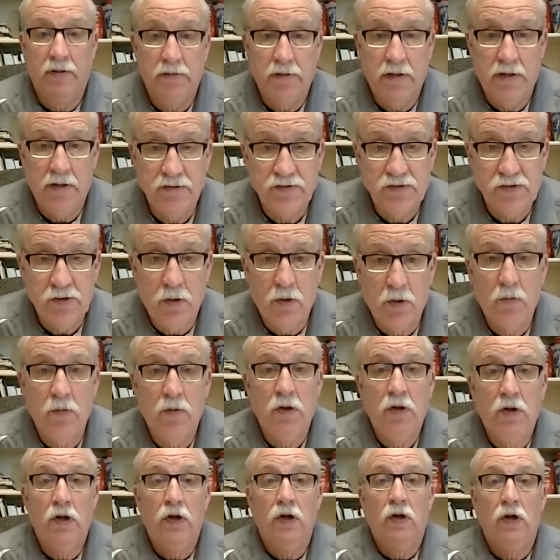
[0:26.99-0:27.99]
And so
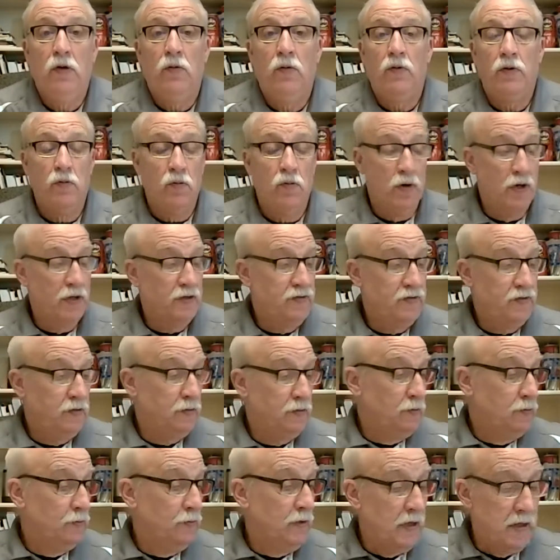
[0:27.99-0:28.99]
we want
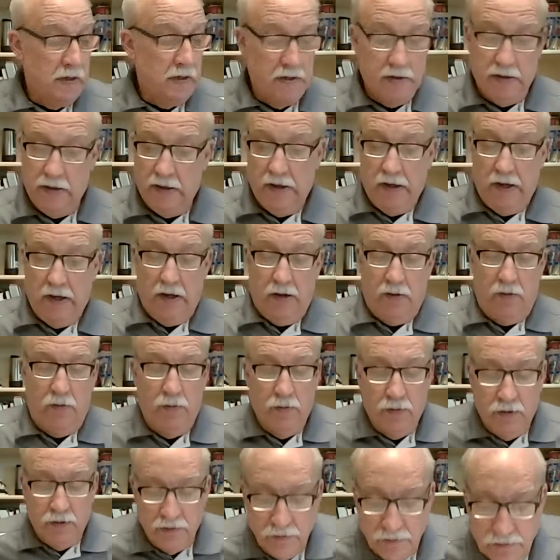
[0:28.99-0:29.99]
to
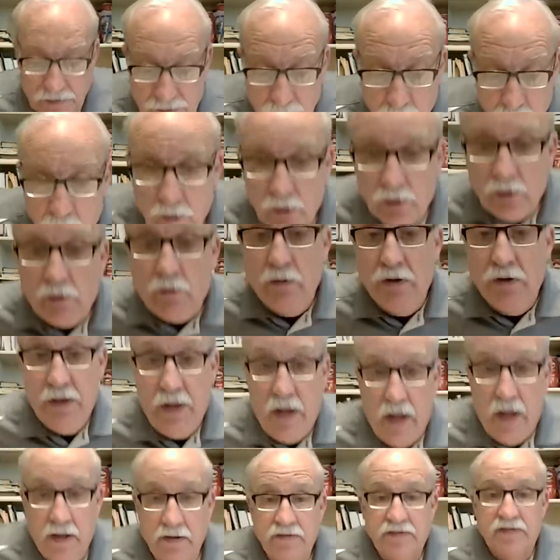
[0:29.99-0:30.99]
do some work with
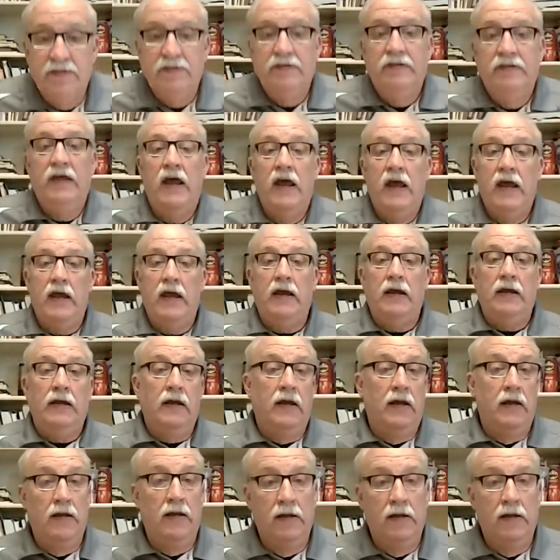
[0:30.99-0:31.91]
that today.